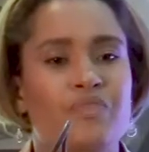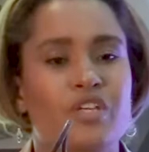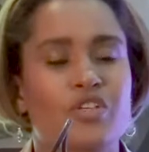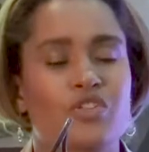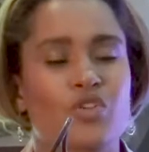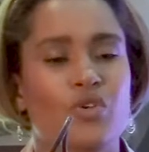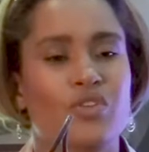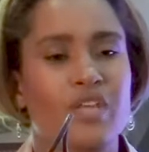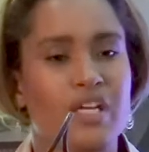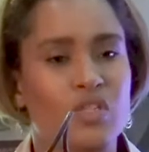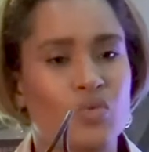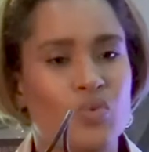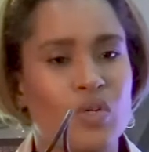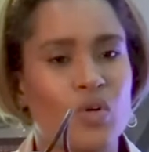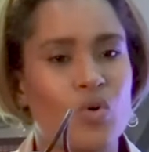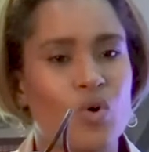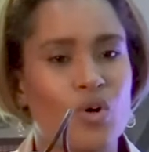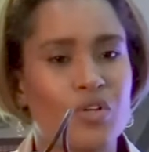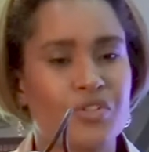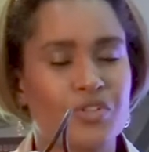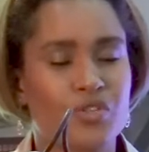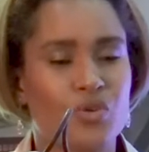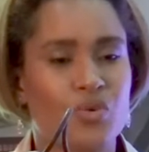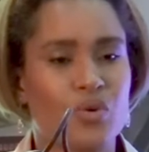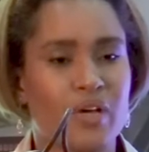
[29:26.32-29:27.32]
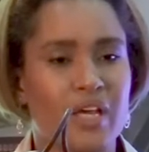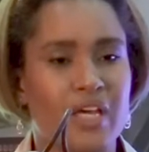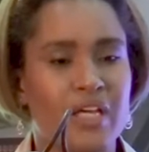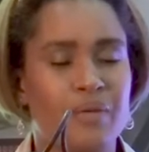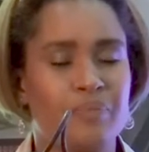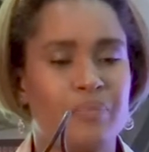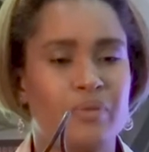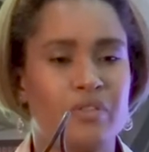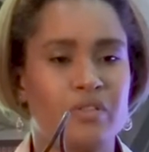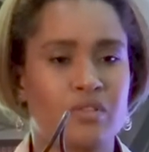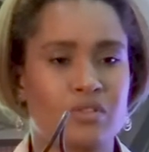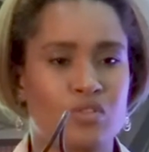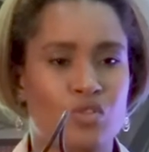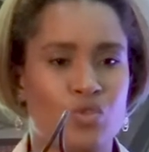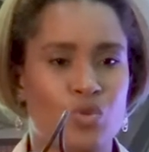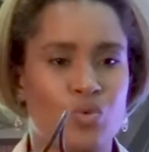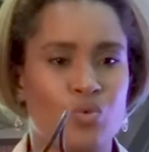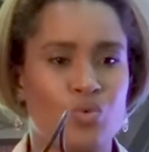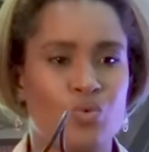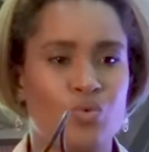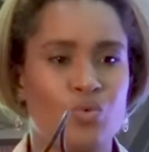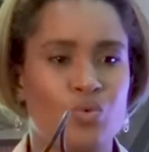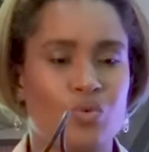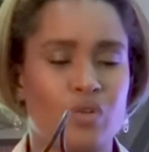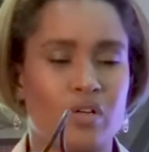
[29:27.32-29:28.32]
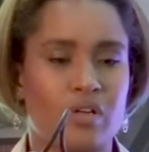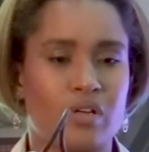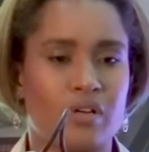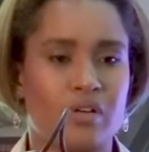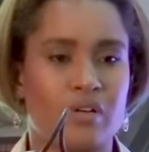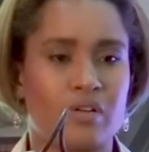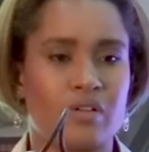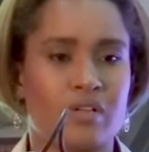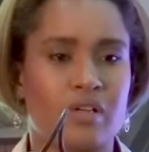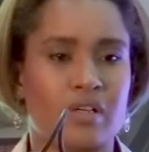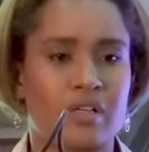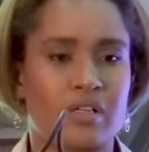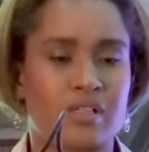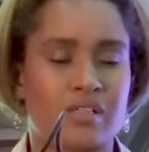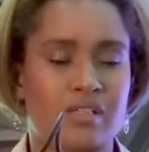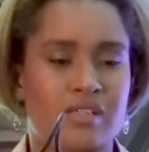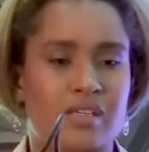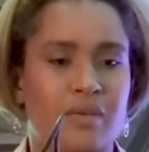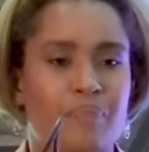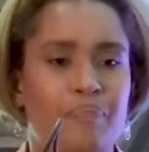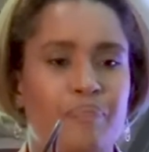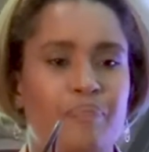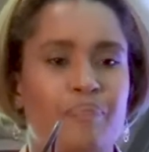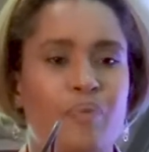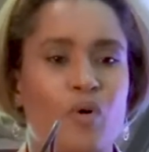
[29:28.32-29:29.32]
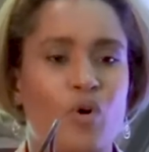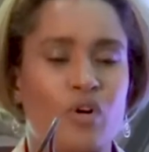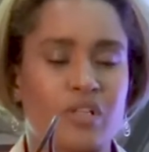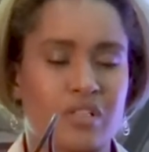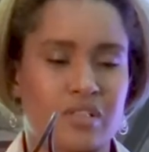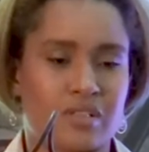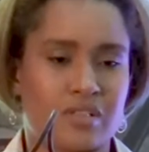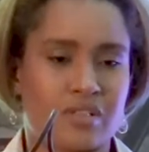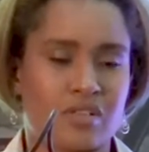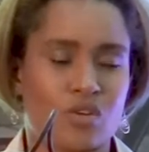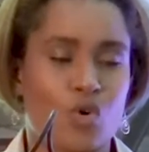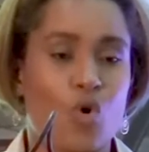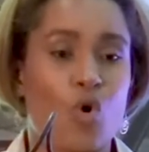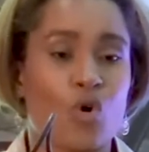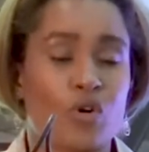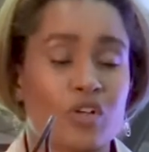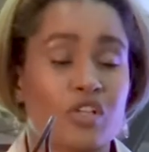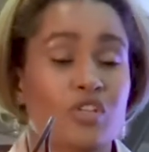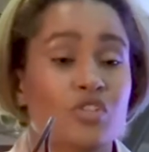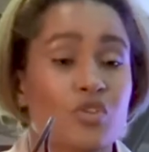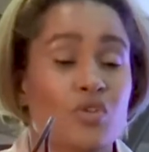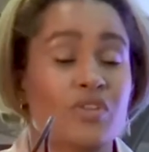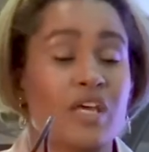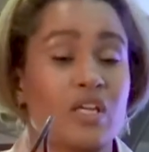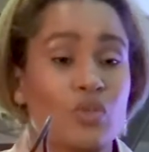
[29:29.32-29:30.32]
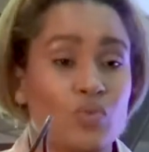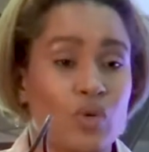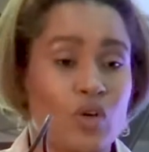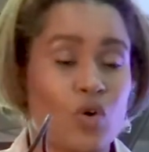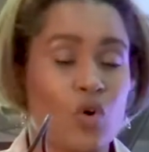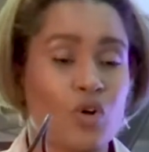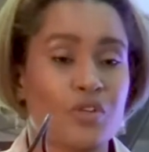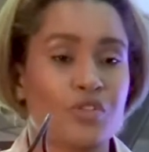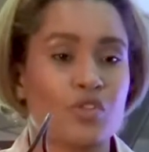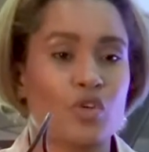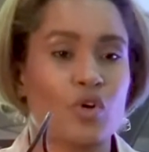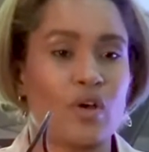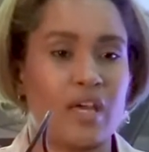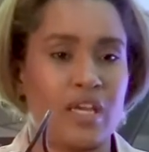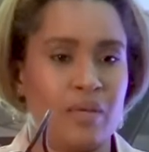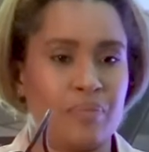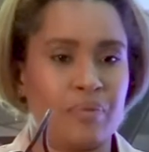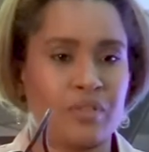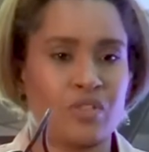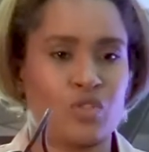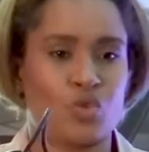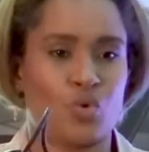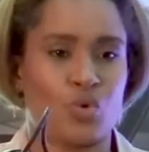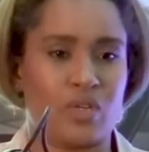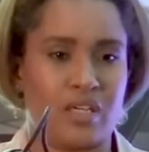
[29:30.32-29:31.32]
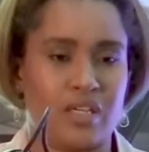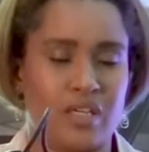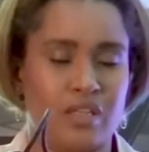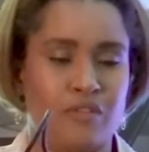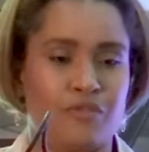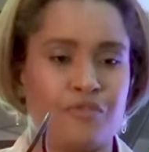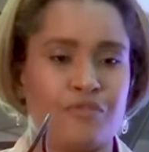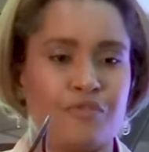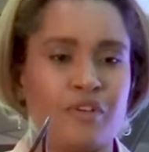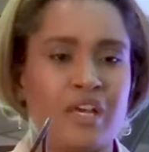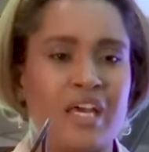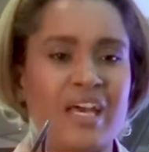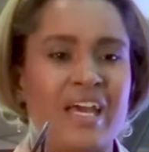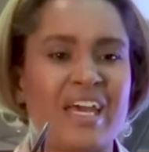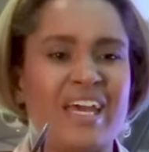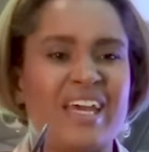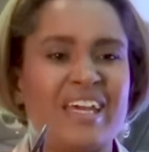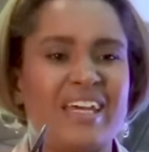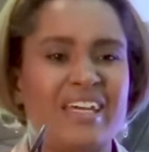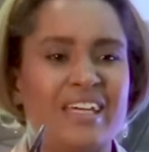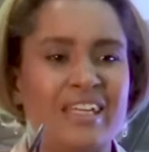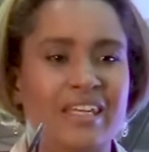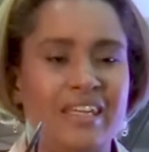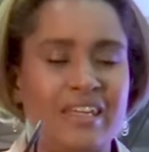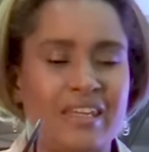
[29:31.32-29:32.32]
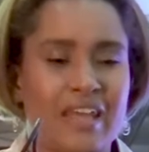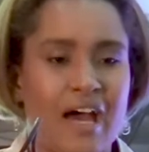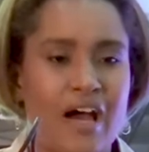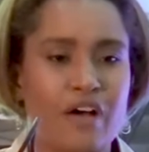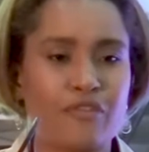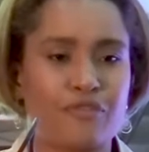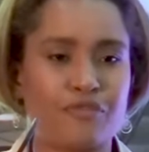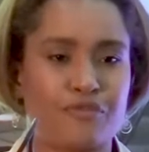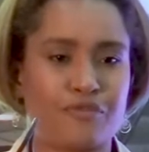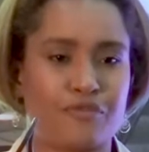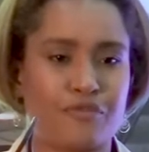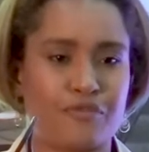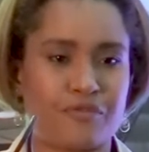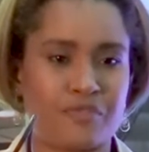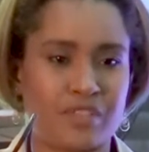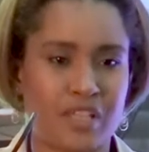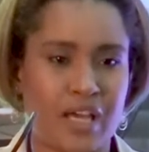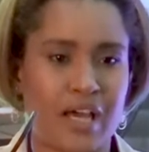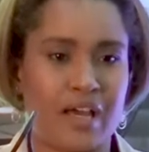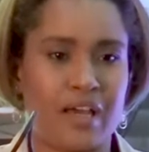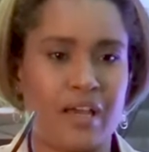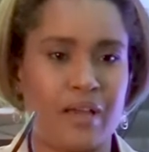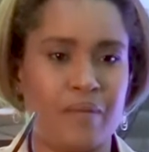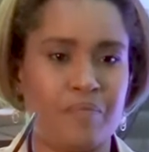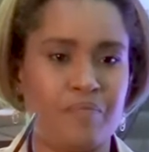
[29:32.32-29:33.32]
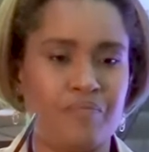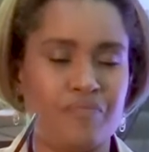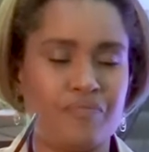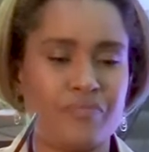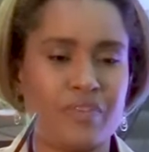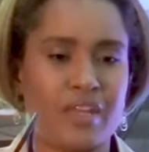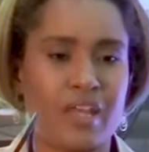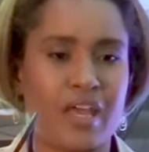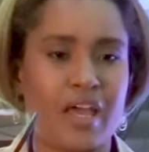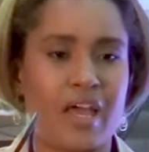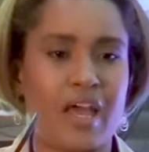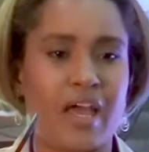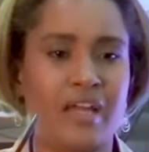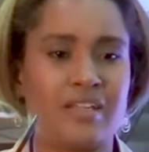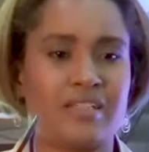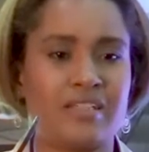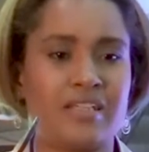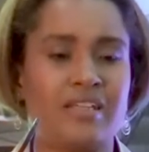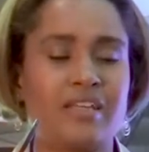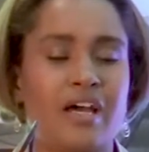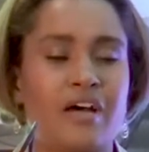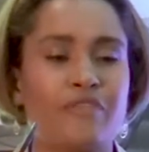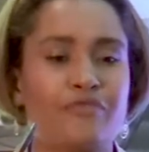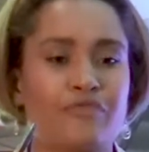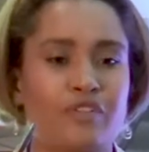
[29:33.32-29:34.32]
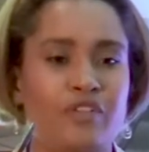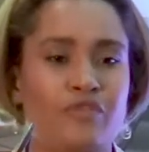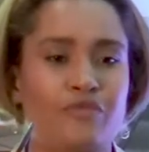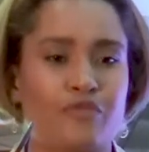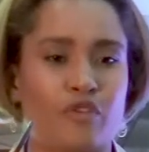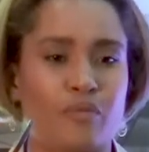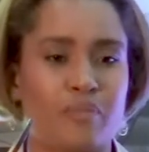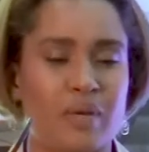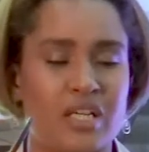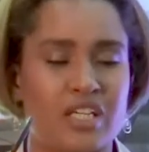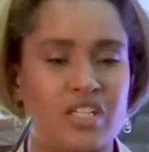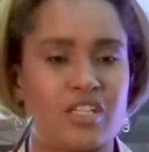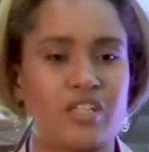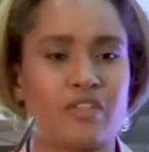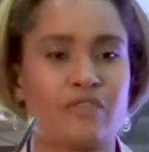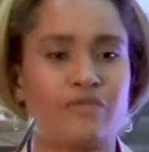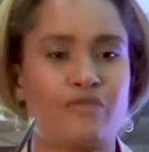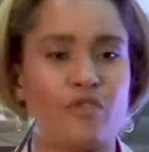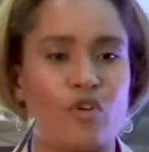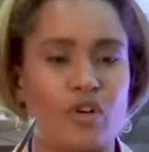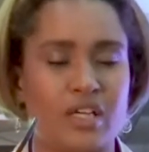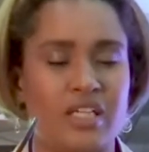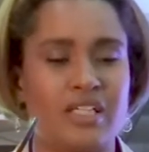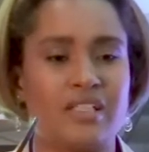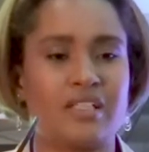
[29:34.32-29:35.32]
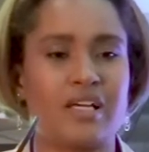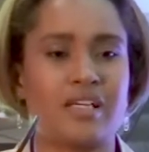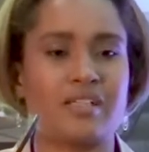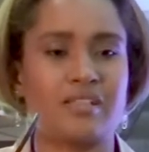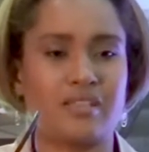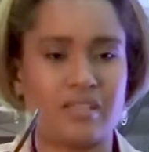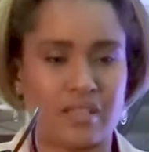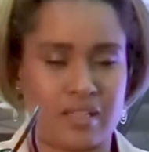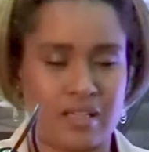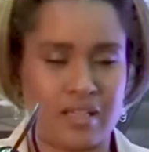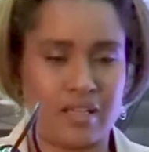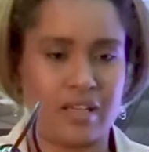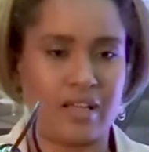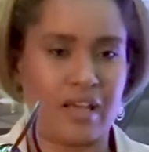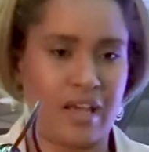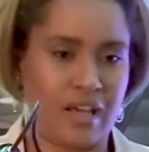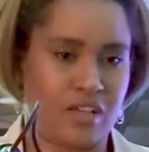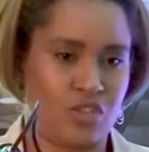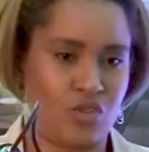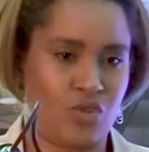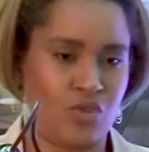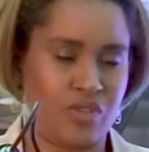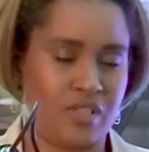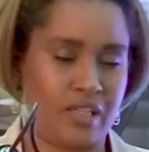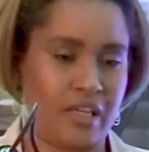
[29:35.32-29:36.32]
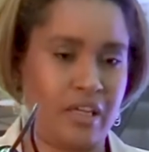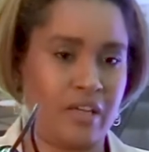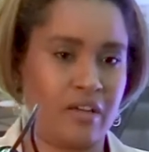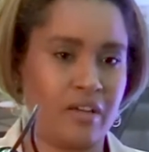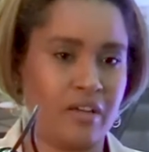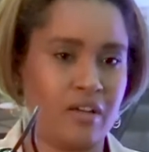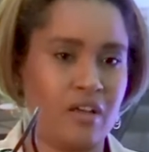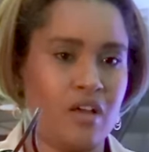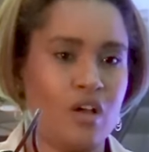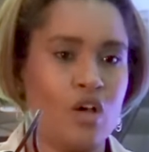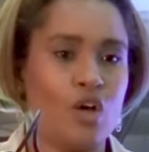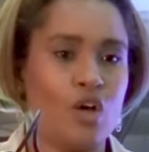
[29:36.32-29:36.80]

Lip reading: So that we're also able to support, or so that we're also able to give enough time and enough information for industry, as you're saying,